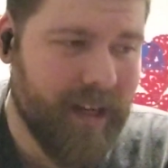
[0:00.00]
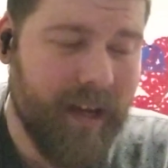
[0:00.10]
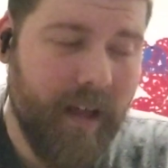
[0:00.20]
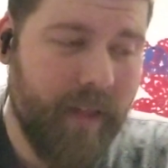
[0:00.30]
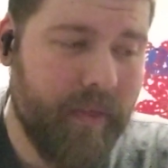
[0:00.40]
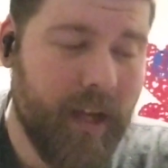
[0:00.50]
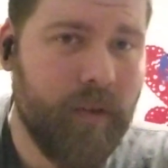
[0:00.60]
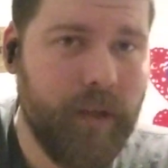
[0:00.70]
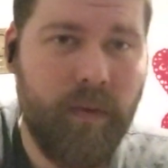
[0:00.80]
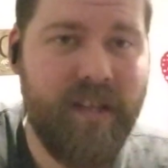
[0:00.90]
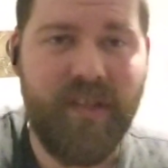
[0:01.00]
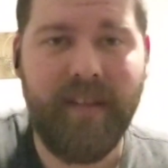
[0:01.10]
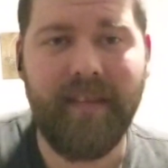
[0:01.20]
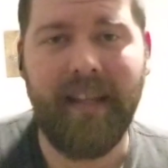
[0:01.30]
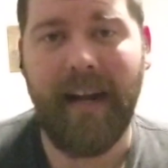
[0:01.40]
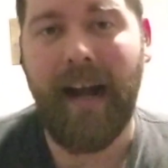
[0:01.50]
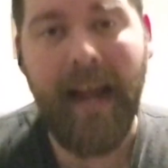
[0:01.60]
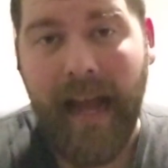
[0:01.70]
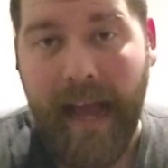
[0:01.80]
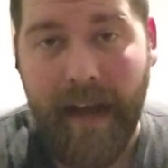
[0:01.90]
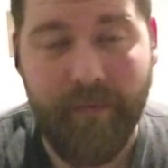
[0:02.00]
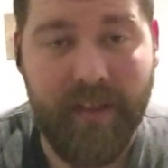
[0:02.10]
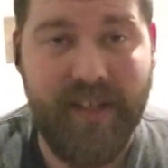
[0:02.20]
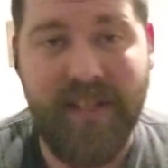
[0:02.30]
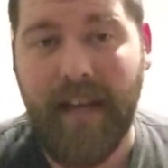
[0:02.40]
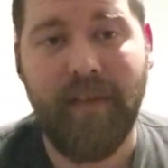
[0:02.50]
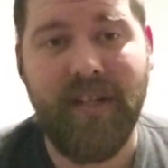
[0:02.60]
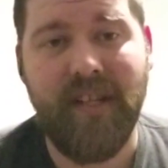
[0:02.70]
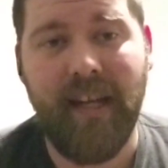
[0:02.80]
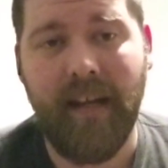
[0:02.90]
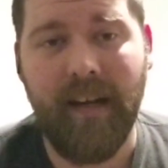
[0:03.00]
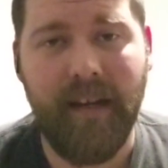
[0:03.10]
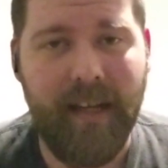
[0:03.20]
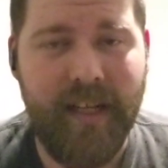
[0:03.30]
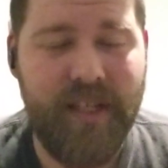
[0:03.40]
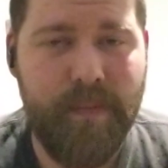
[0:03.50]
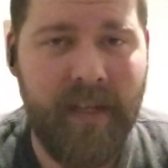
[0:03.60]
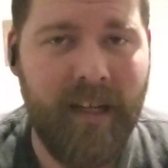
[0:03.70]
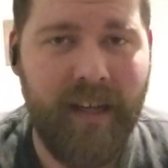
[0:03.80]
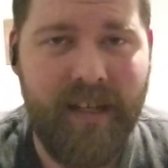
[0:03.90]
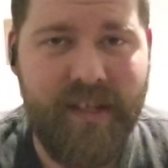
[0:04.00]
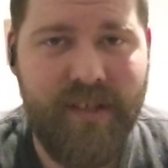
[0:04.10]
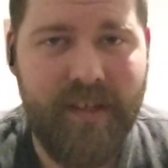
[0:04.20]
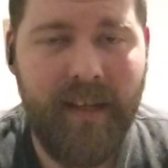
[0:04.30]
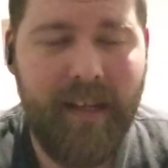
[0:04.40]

The only reason that I have the 710 is because